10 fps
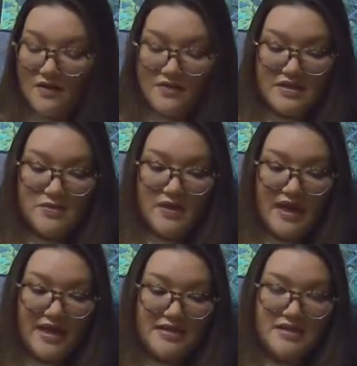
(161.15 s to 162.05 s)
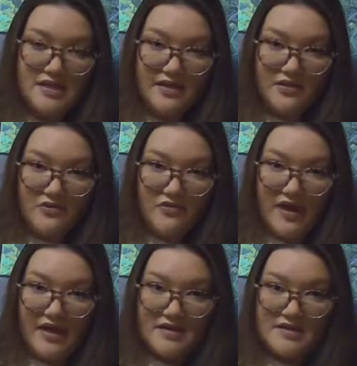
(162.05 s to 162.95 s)
This one has the little
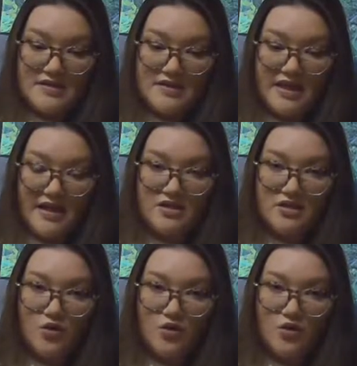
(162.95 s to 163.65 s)
fans that